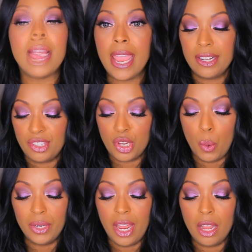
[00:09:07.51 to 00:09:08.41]
And to
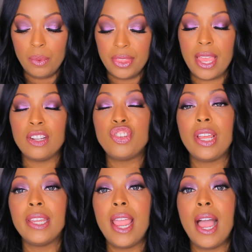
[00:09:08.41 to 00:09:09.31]
go along with that
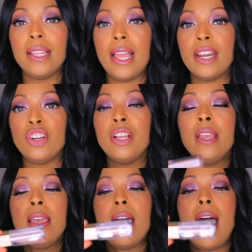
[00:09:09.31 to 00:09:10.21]
Jelly Highlighter,
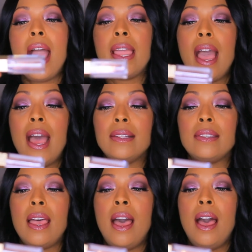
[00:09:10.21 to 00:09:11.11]
I
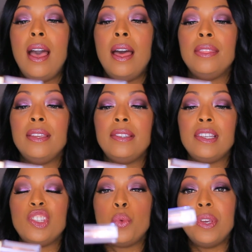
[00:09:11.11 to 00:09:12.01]
got this
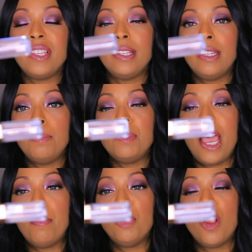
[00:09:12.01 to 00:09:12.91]
Exquisite Lip
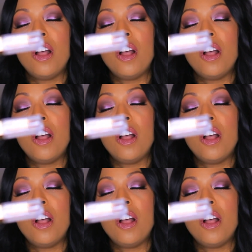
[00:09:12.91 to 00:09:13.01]
Topper.